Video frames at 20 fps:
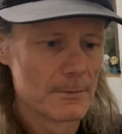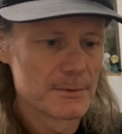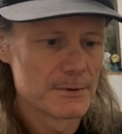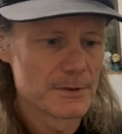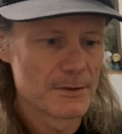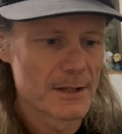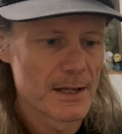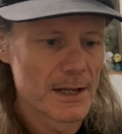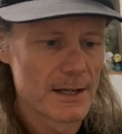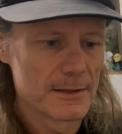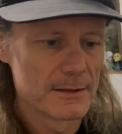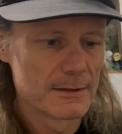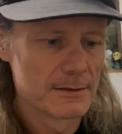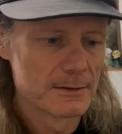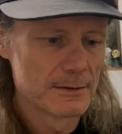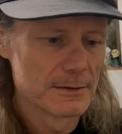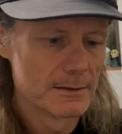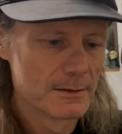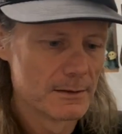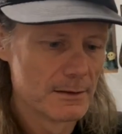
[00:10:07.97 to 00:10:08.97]
that.
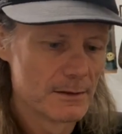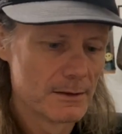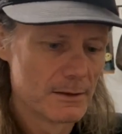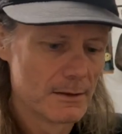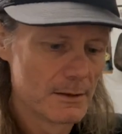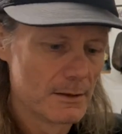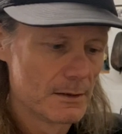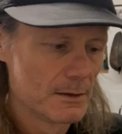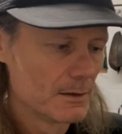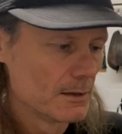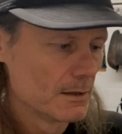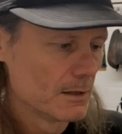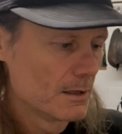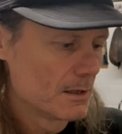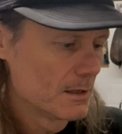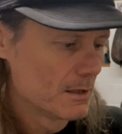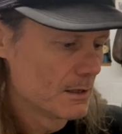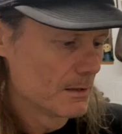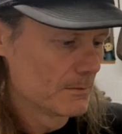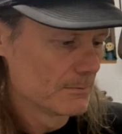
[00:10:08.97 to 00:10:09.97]

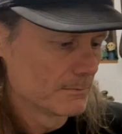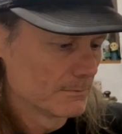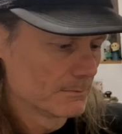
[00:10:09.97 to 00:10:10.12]
I'm